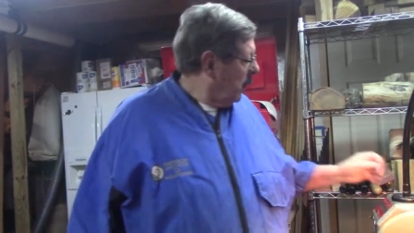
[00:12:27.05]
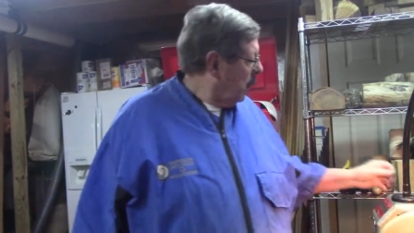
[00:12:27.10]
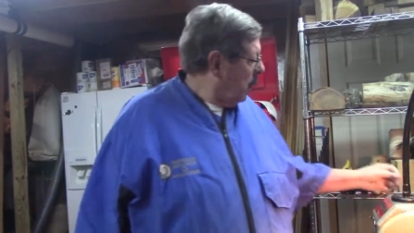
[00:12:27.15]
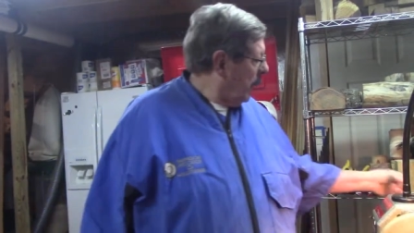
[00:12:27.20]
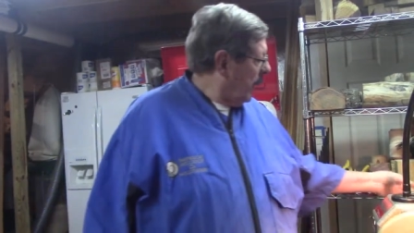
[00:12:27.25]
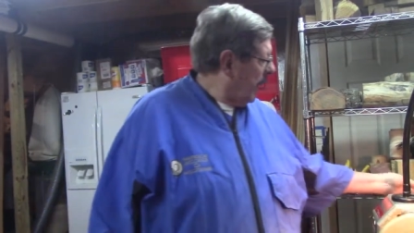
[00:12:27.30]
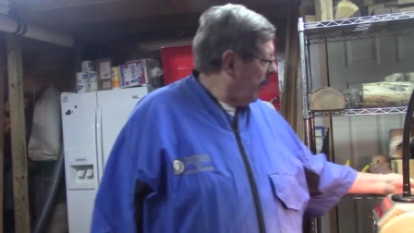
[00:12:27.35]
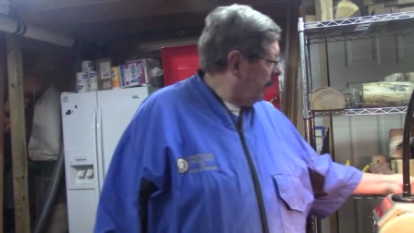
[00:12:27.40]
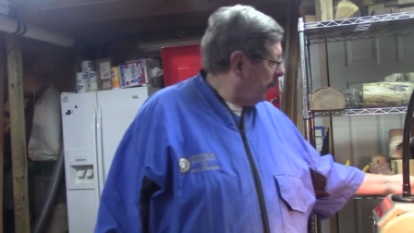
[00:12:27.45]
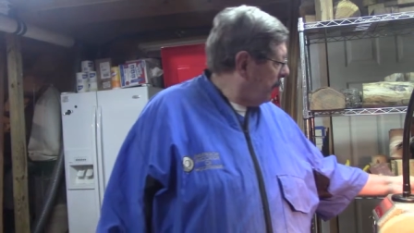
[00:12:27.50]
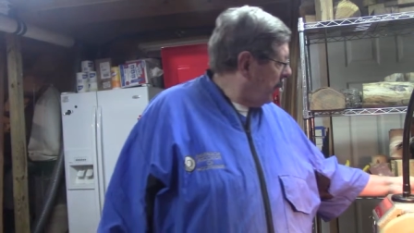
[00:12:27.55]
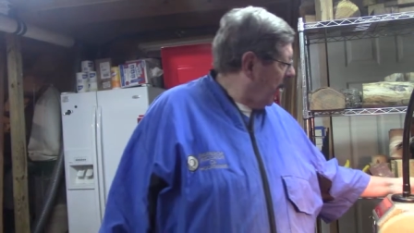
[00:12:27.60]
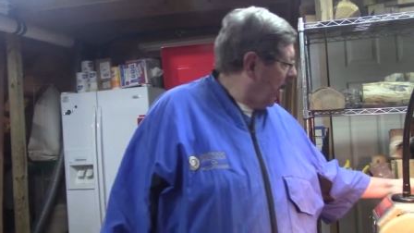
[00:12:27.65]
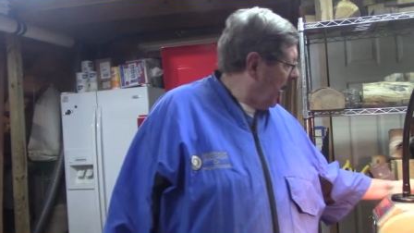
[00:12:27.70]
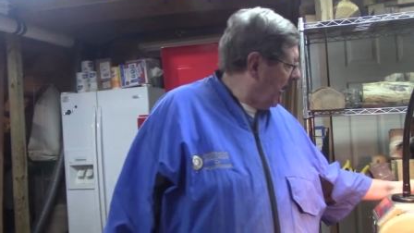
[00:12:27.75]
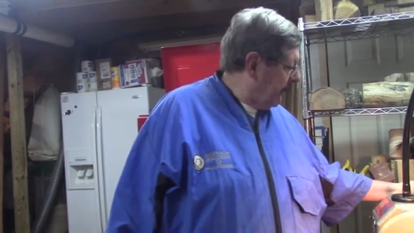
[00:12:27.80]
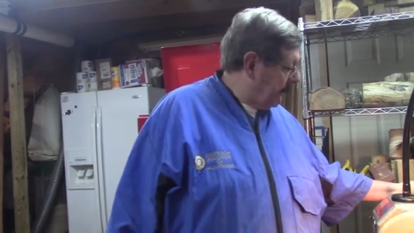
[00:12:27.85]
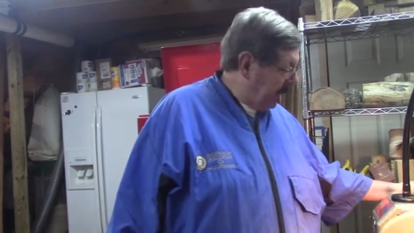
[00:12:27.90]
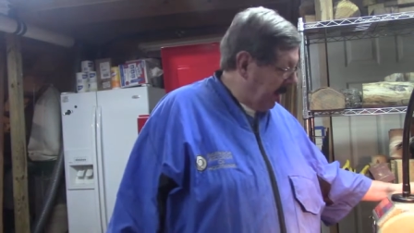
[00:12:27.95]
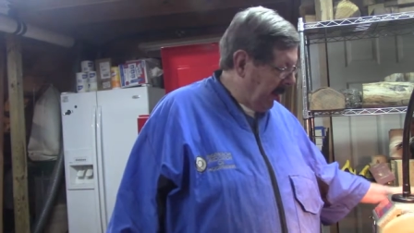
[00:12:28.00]
what I've
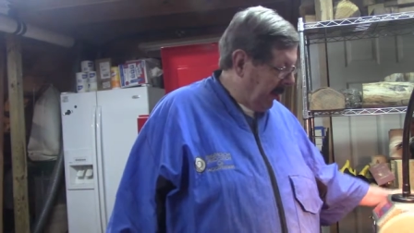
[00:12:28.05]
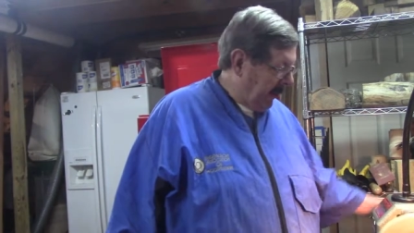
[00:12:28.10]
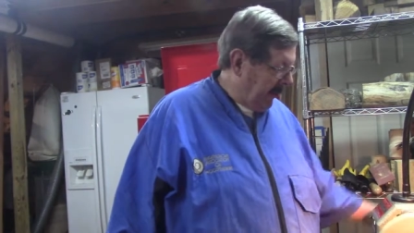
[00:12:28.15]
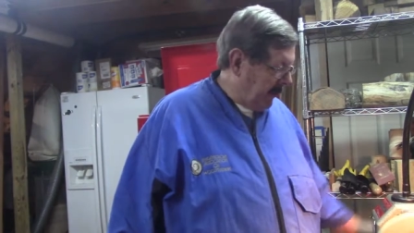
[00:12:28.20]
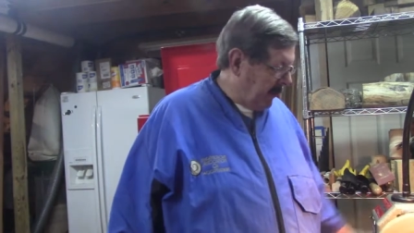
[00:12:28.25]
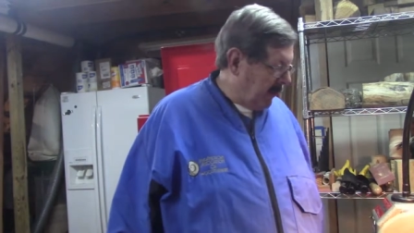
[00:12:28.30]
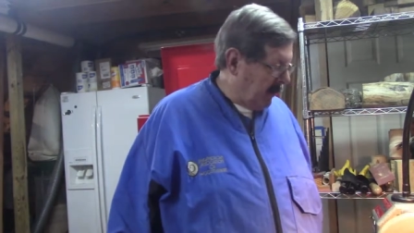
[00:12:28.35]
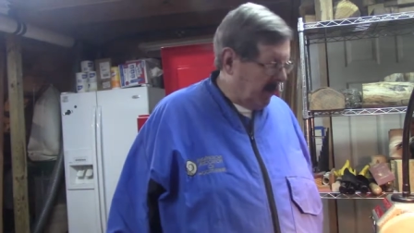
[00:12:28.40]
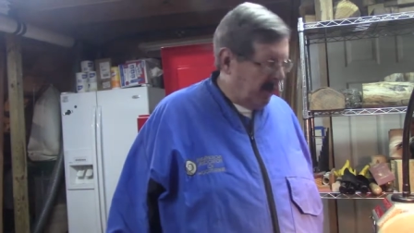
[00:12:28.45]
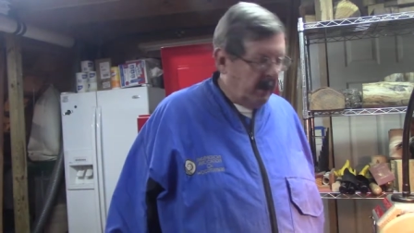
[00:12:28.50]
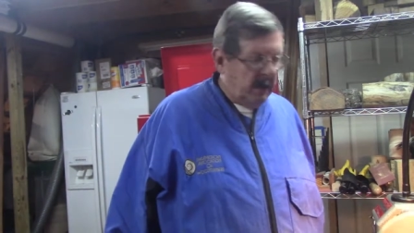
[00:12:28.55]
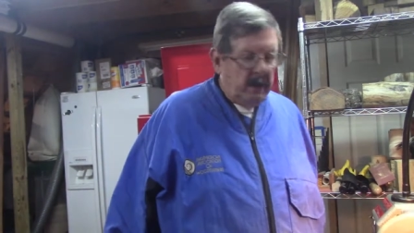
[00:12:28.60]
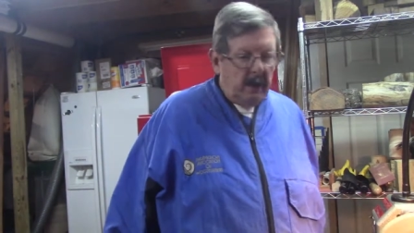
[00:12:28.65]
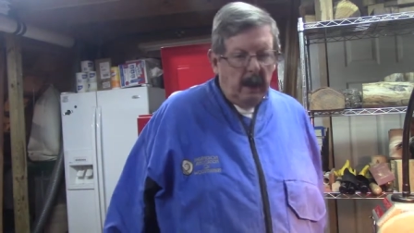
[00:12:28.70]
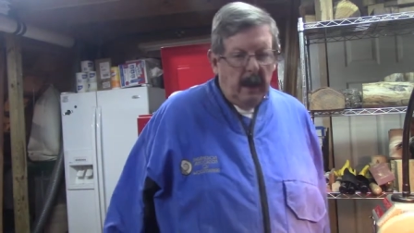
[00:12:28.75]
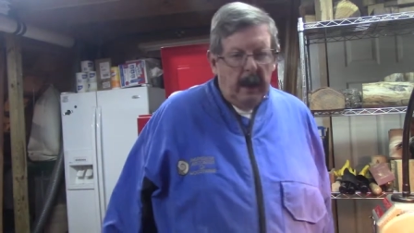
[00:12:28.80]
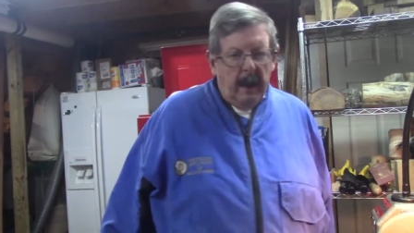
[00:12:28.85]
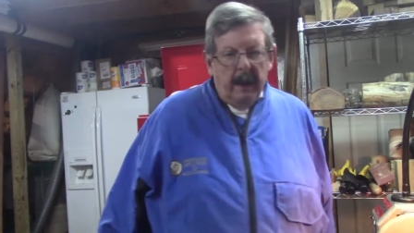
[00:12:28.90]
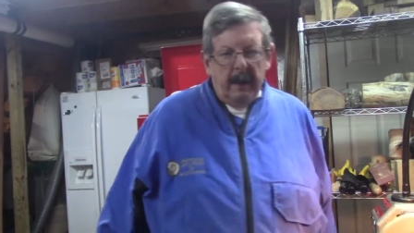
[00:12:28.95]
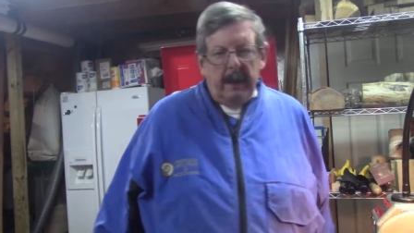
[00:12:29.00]
got is, is
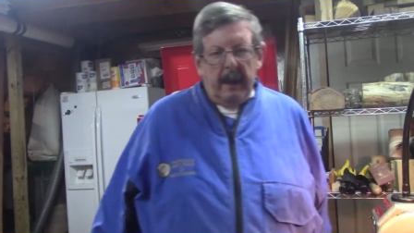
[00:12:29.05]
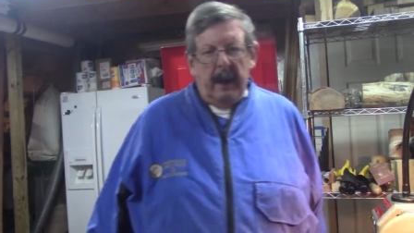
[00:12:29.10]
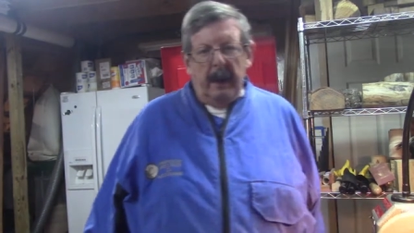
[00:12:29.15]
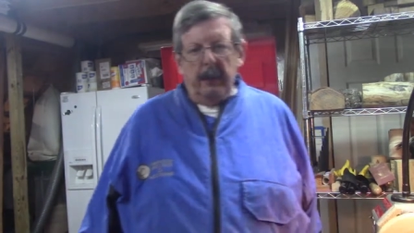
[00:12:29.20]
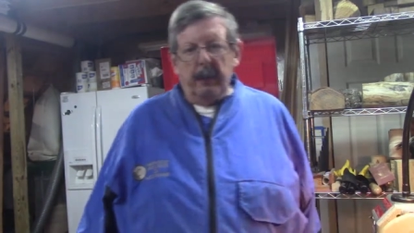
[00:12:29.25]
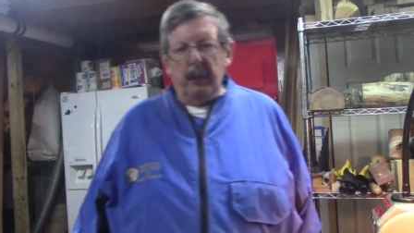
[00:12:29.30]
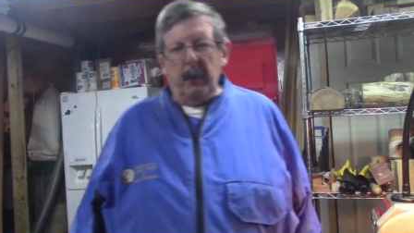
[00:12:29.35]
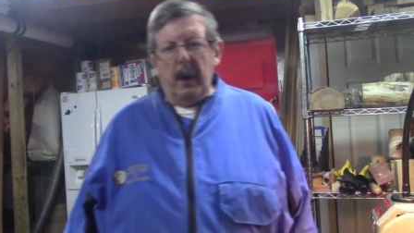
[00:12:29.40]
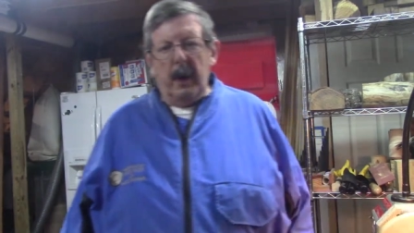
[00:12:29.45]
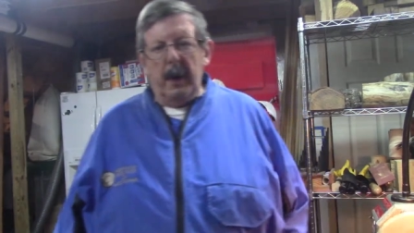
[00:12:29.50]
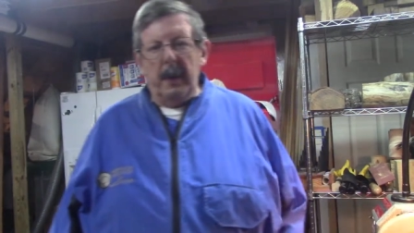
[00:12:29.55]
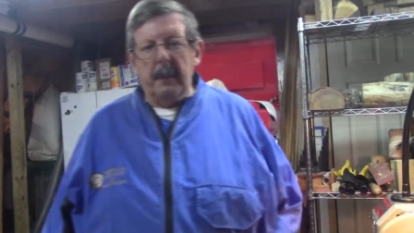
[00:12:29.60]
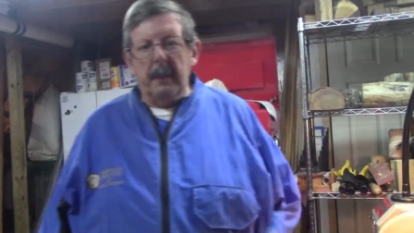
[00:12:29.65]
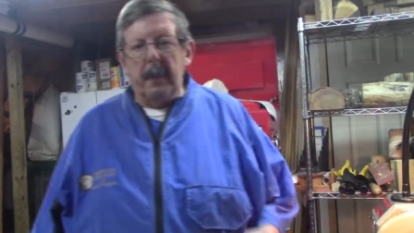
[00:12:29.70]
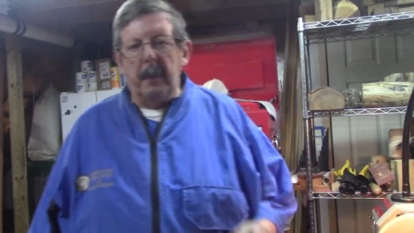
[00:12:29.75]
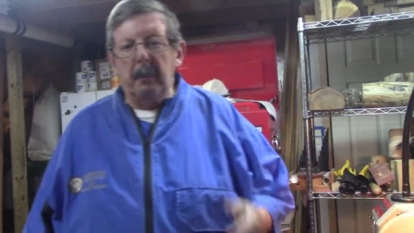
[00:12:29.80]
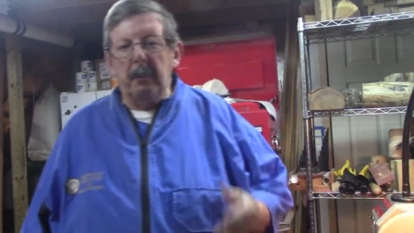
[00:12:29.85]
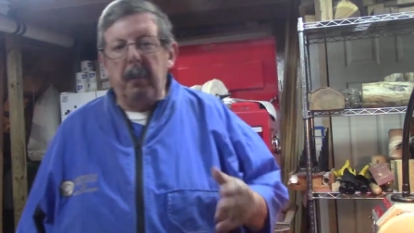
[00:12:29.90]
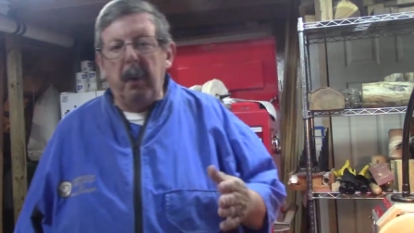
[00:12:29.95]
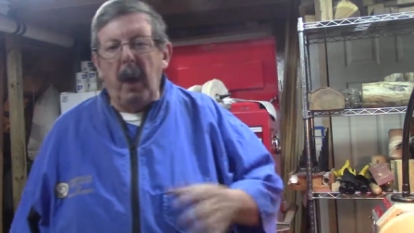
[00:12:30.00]
I, have really
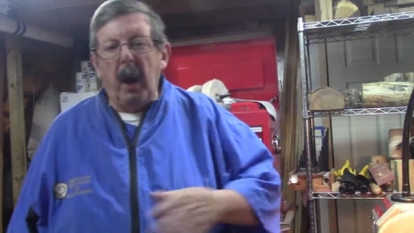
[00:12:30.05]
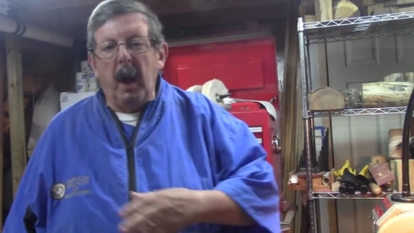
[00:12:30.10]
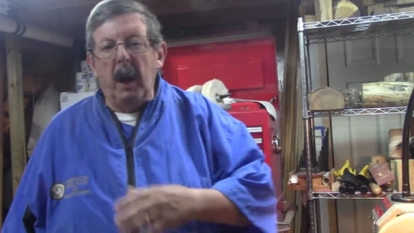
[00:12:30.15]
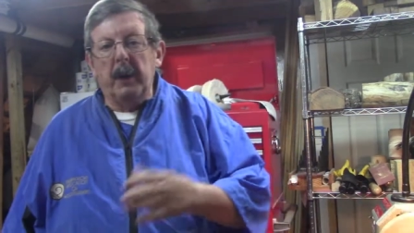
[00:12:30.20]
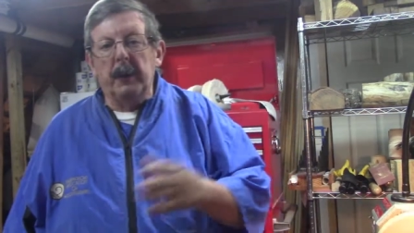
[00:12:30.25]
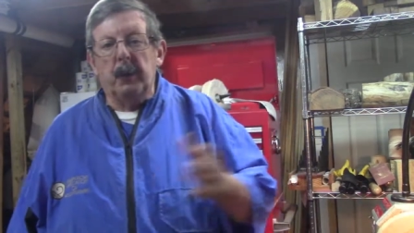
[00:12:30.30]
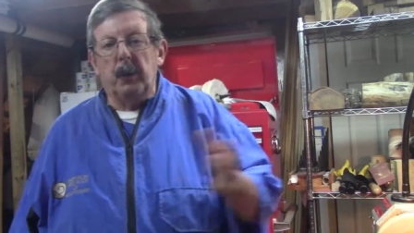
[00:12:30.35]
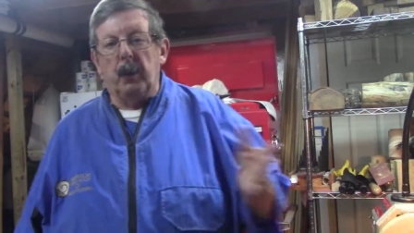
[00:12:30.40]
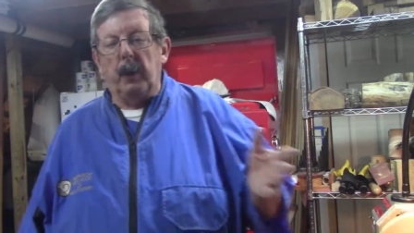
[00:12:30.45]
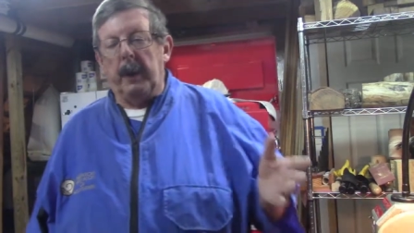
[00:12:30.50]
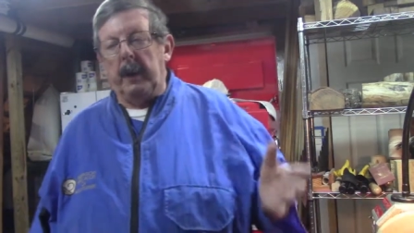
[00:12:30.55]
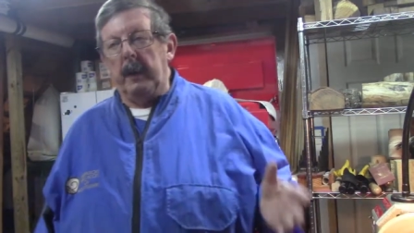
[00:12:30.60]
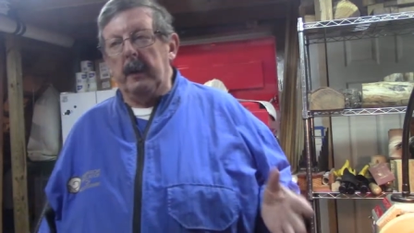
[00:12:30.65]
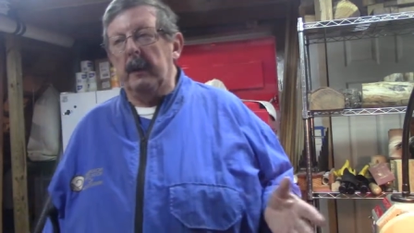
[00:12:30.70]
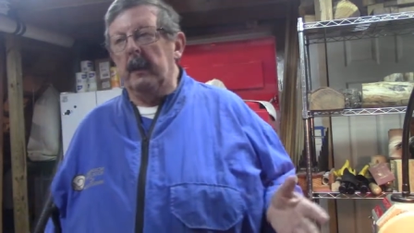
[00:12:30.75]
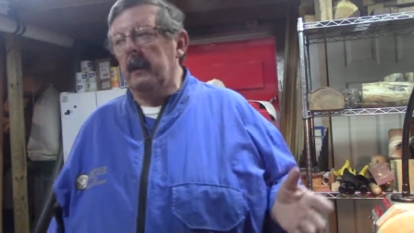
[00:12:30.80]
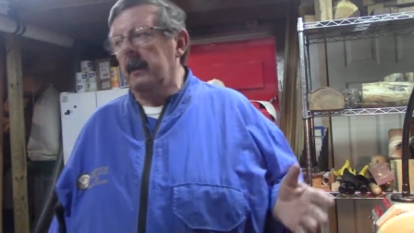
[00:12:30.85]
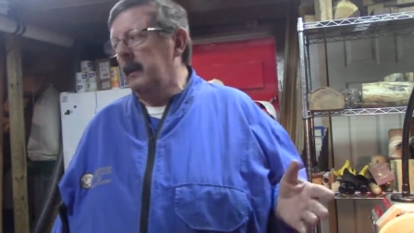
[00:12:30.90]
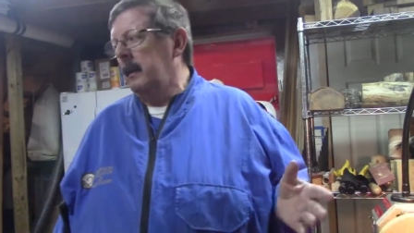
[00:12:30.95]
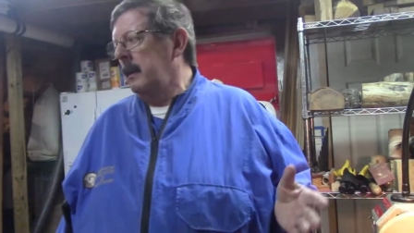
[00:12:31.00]
been
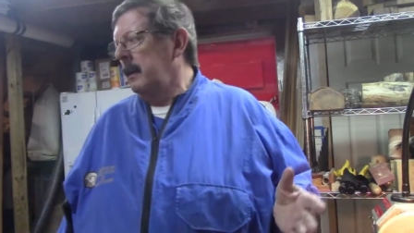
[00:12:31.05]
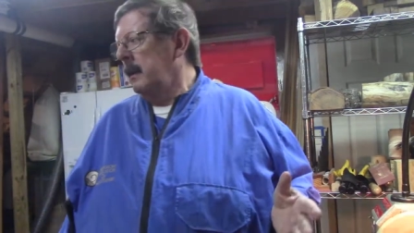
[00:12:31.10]
pondering